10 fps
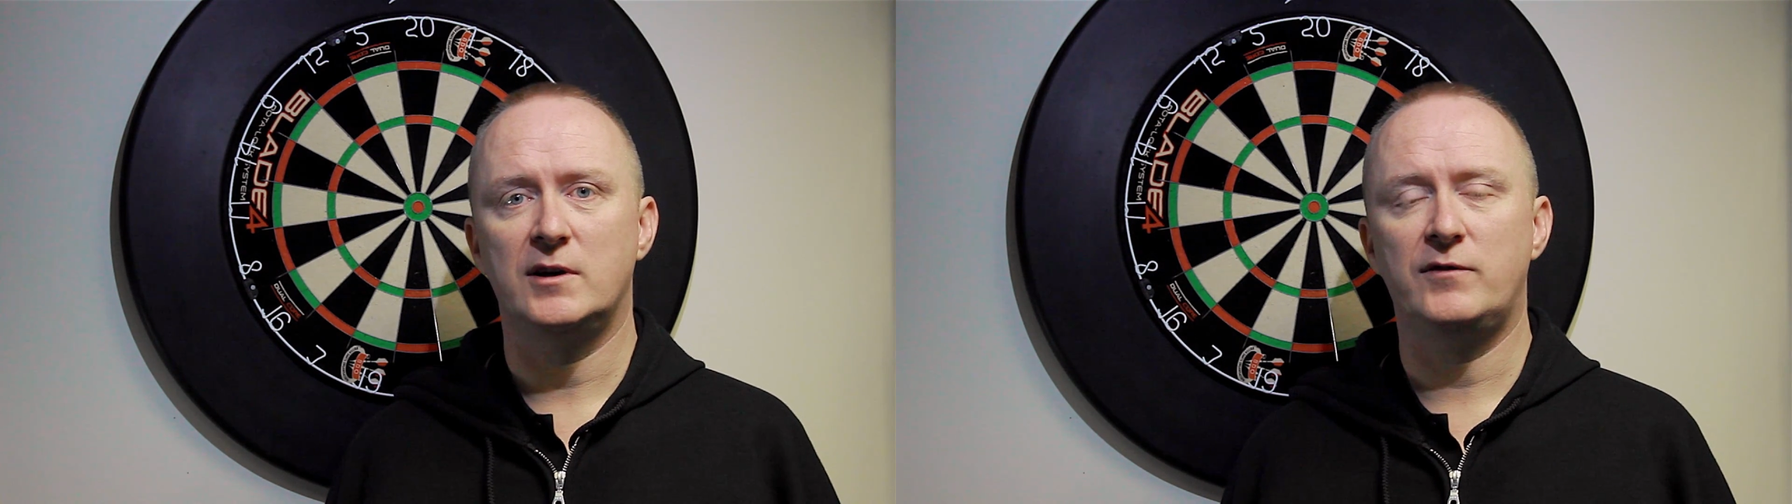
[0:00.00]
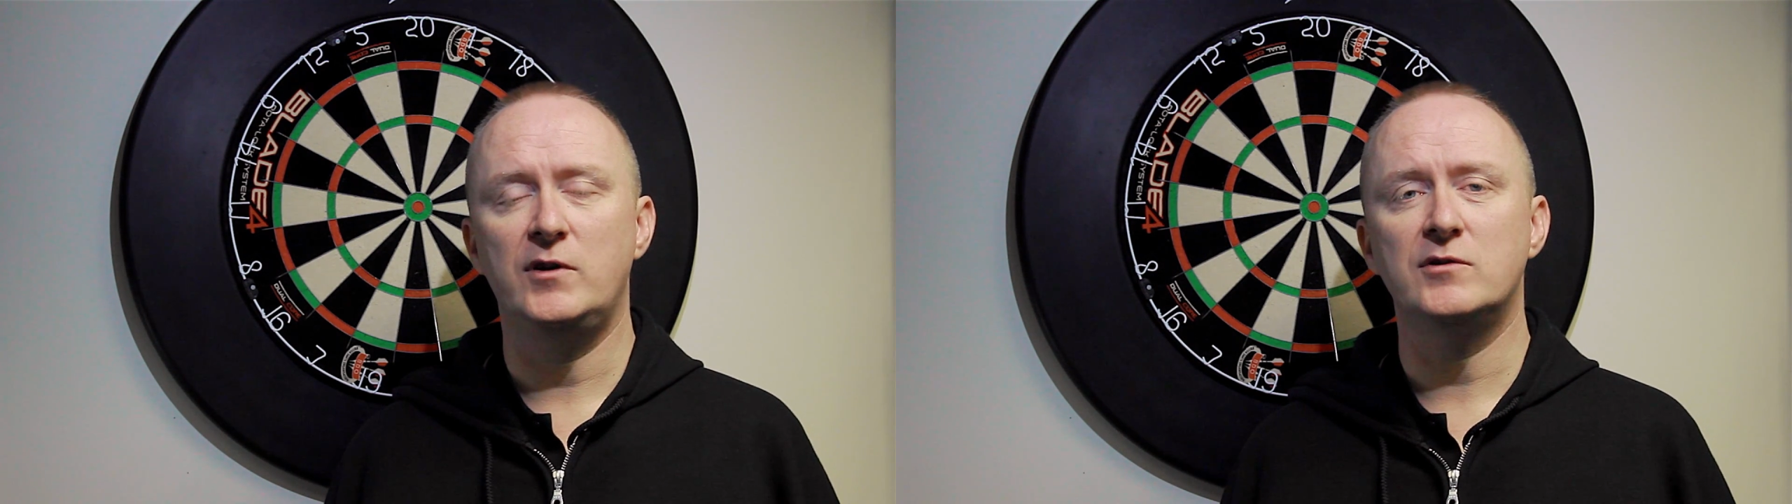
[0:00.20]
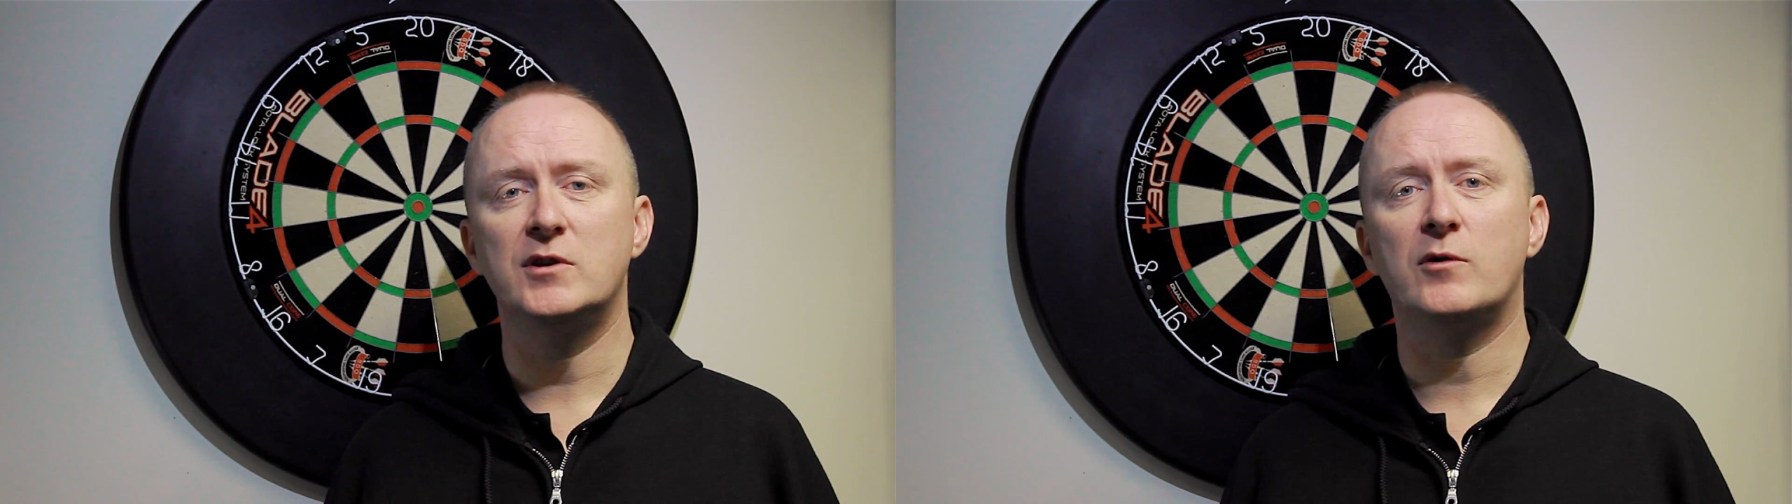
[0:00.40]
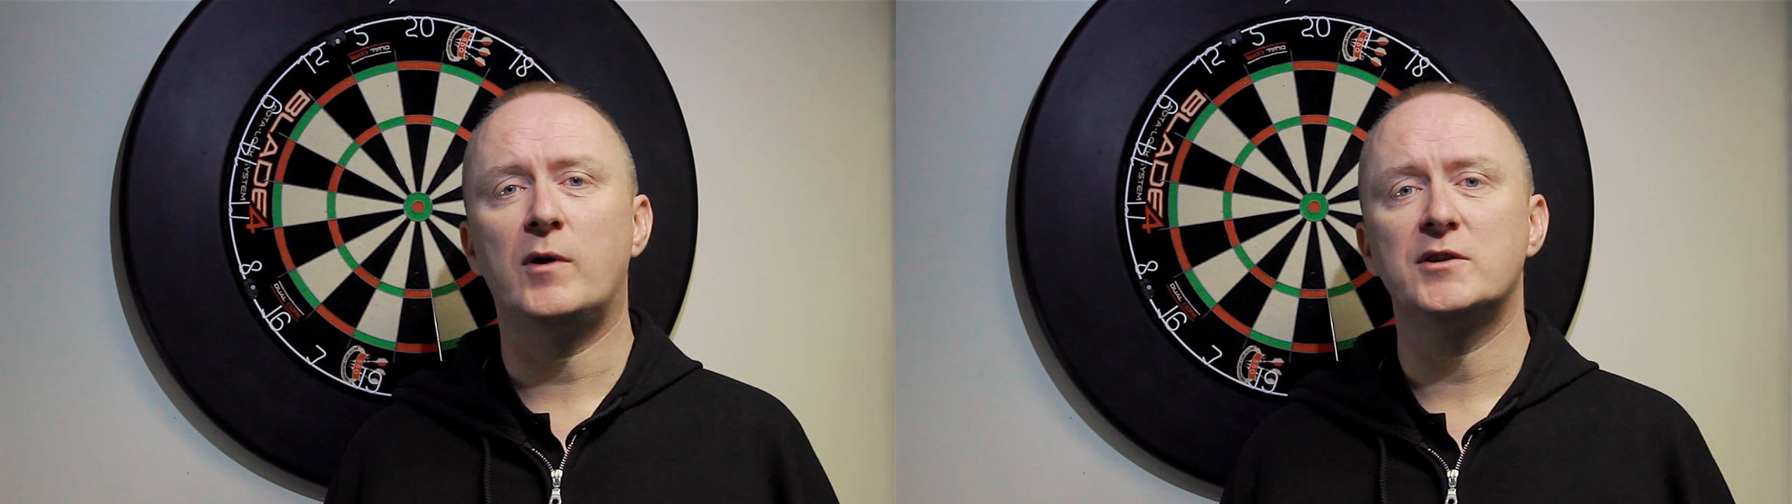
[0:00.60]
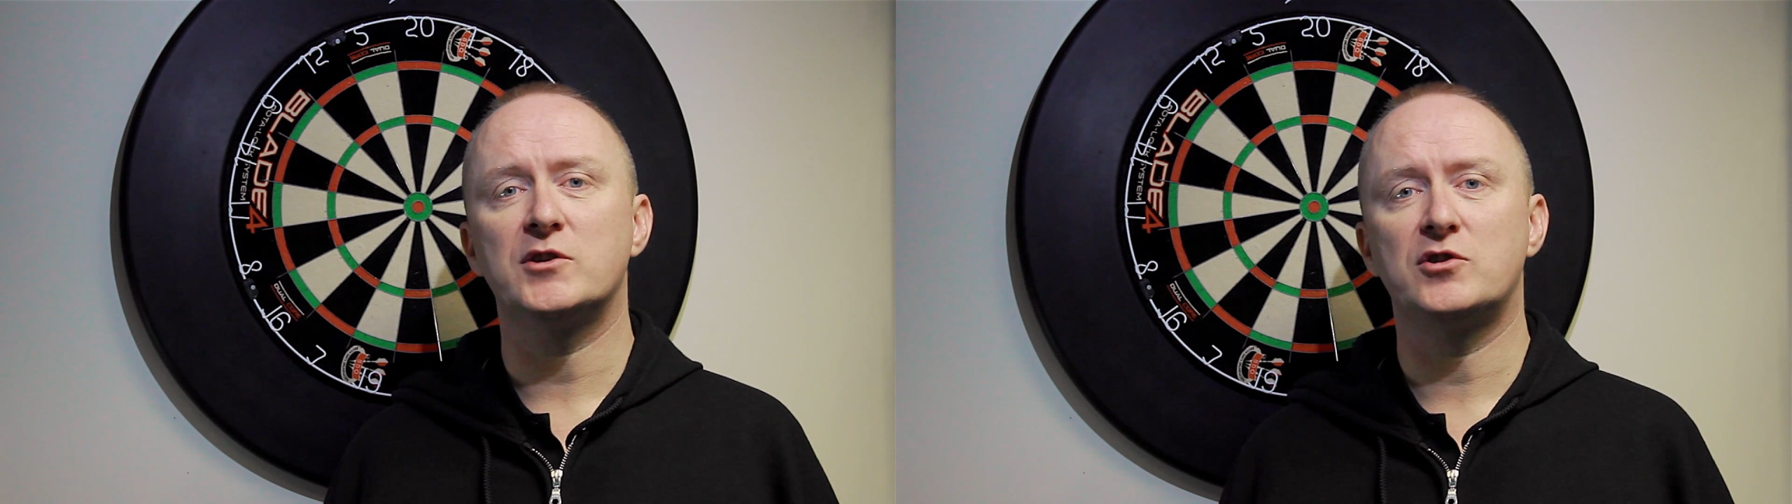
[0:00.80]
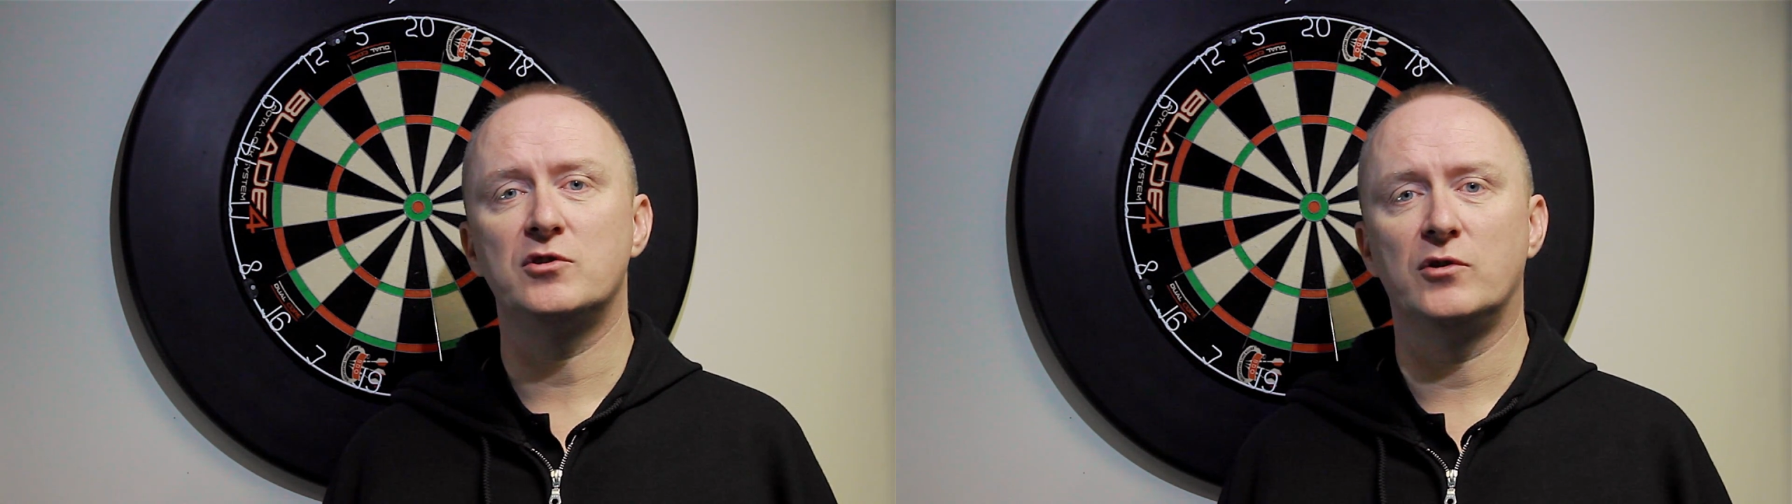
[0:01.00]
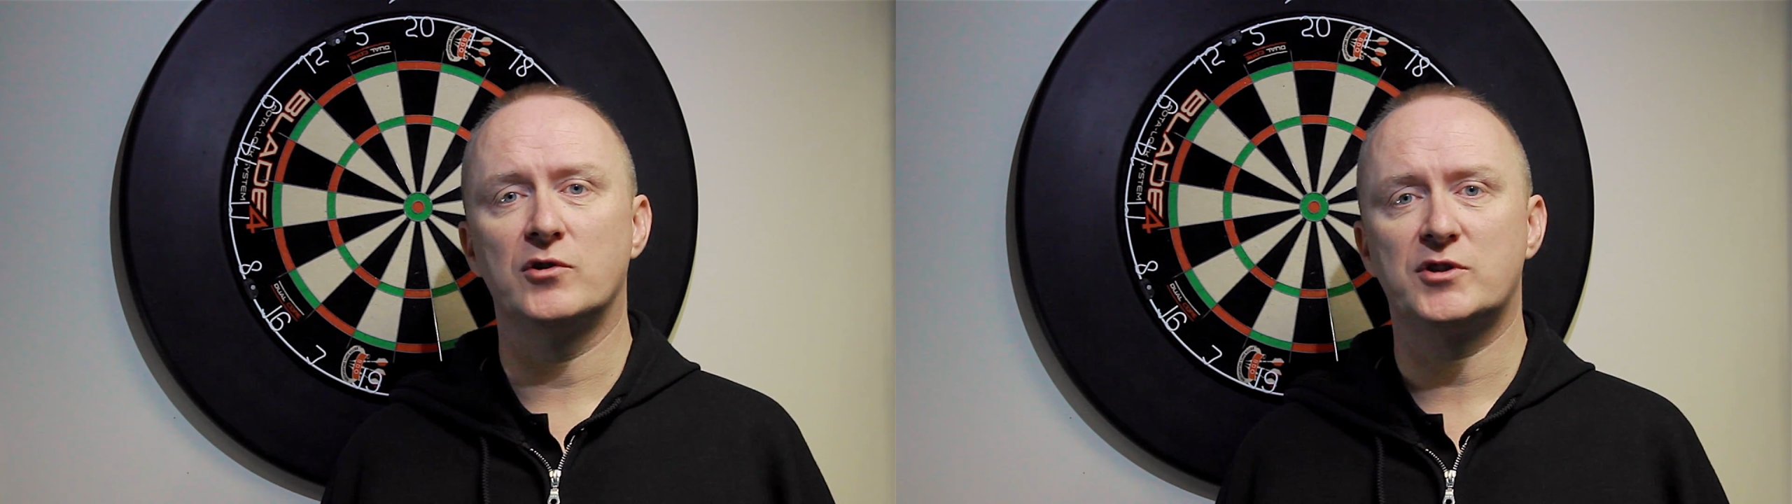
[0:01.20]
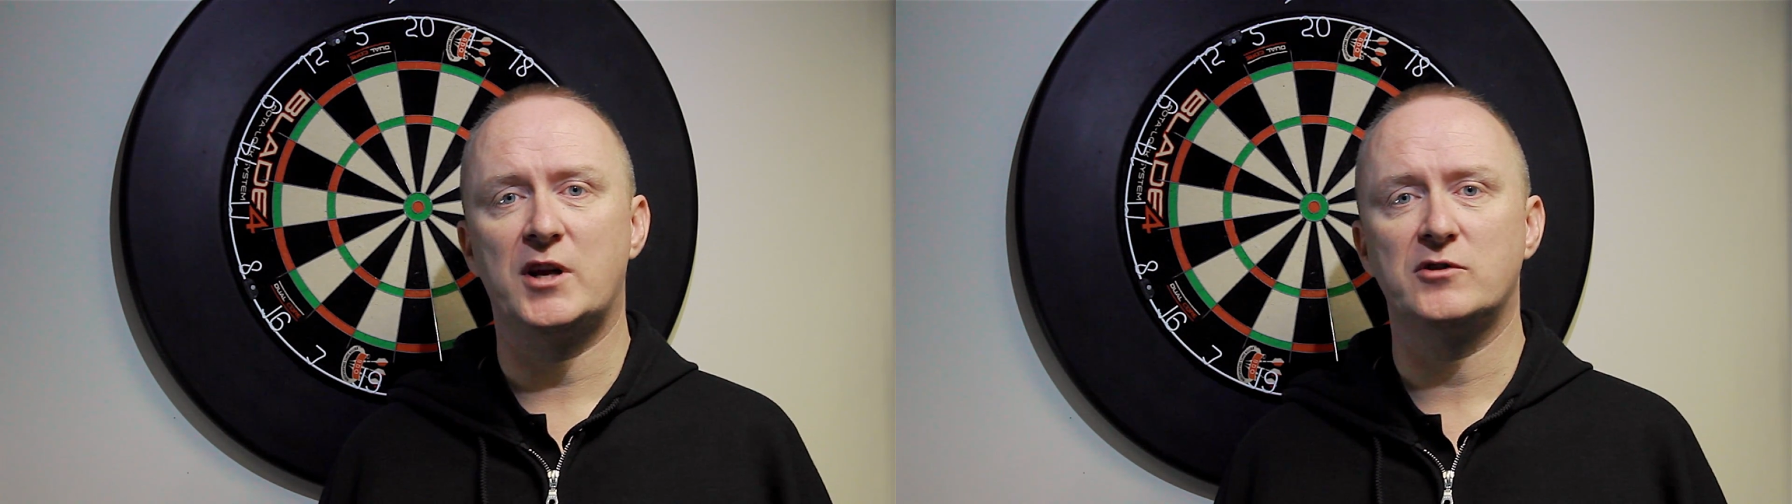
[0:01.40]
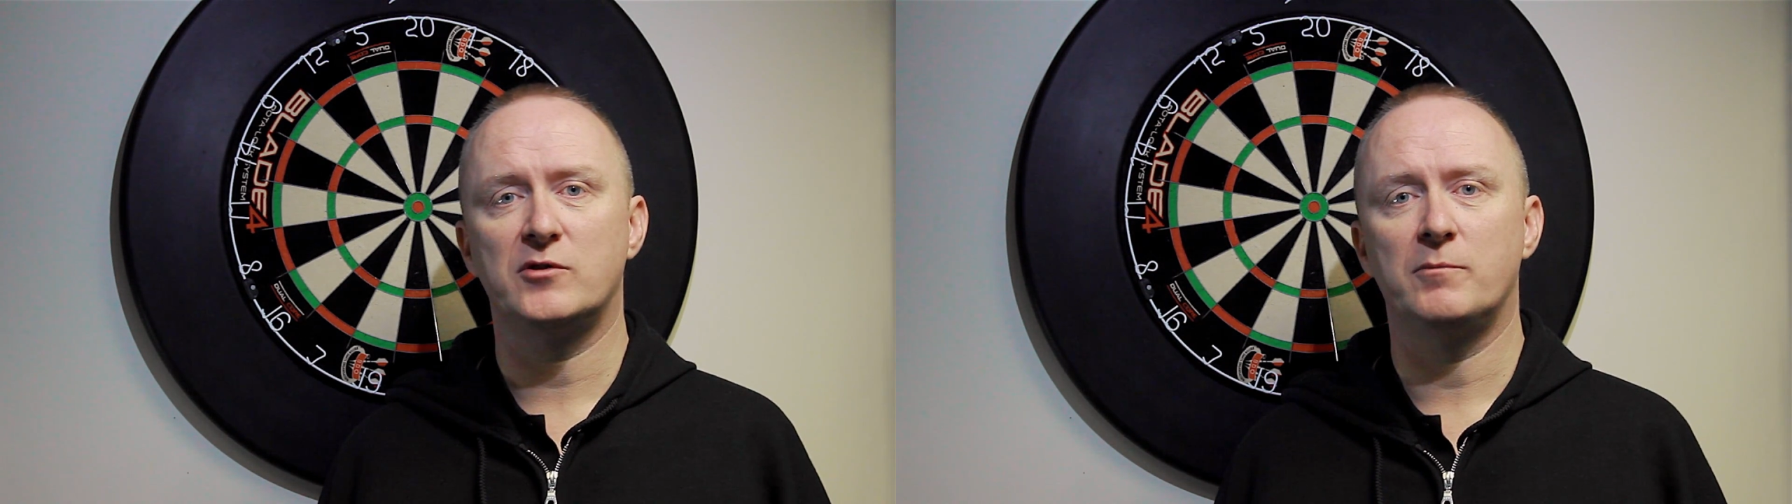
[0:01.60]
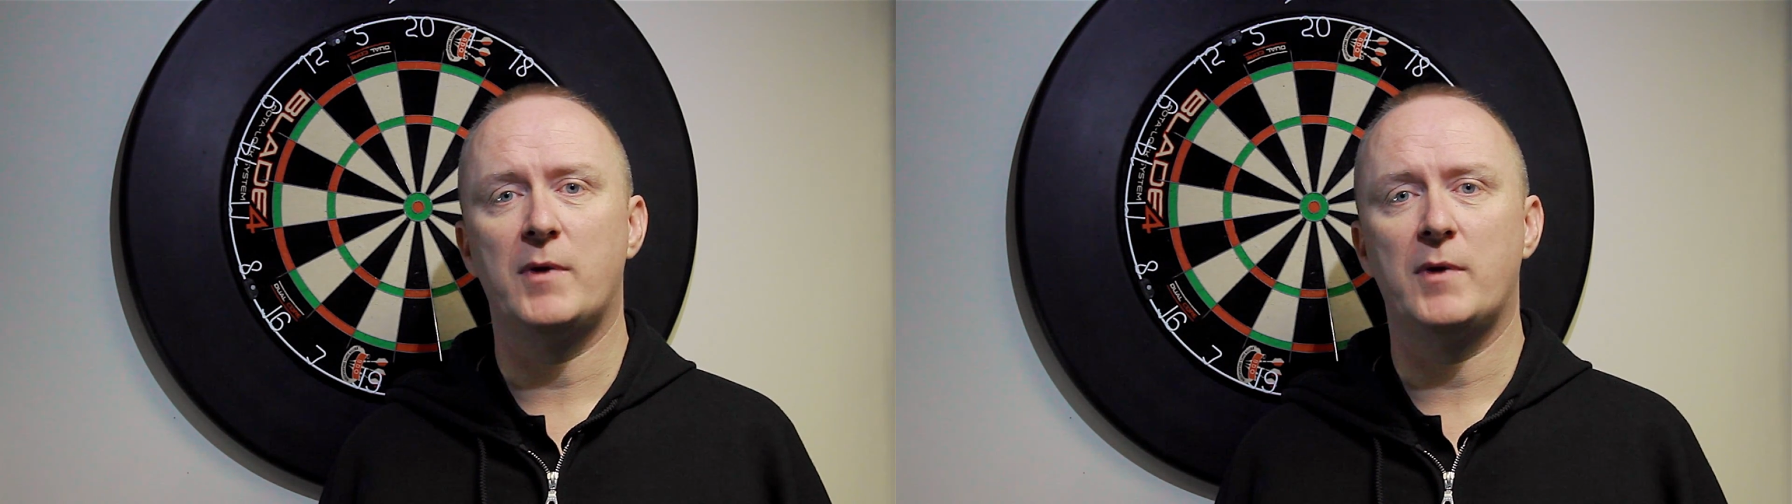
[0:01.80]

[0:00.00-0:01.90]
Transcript: If you're using quite a short setup,